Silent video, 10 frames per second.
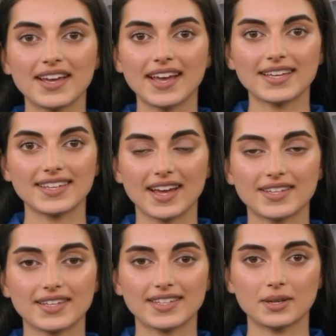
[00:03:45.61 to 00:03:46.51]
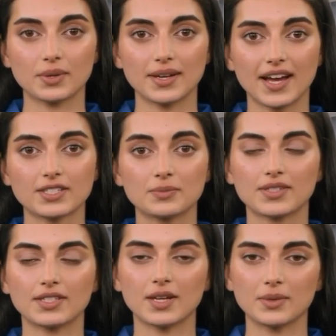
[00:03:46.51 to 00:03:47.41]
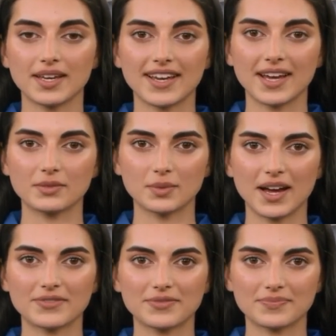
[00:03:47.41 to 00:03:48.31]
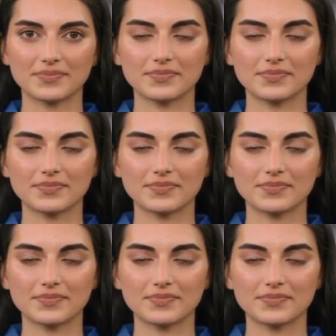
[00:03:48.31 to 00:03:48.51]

is said to symbolize fertility and life.